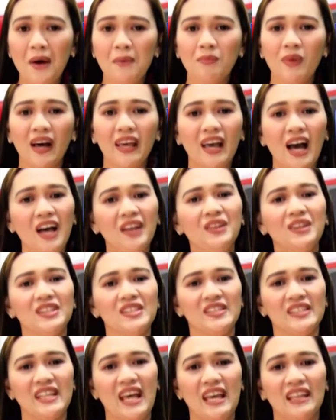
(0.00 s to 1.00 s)
by
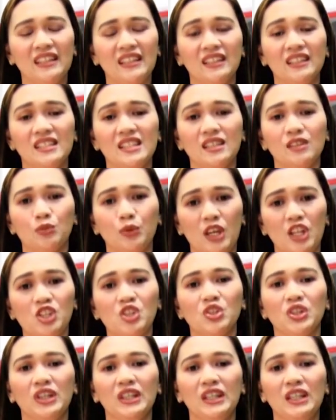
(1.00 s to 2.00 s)
understanding the
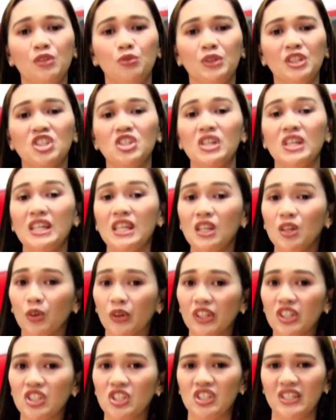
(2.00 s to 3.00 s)
situation in which he
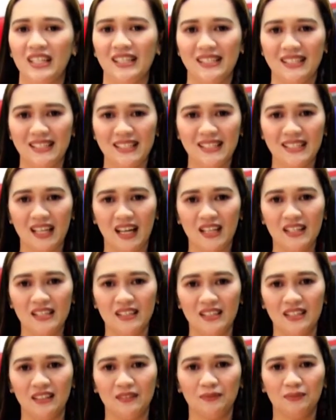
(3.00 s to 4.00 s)
or she is
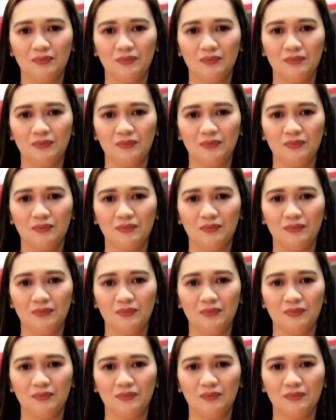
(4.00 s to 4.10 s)
discussing.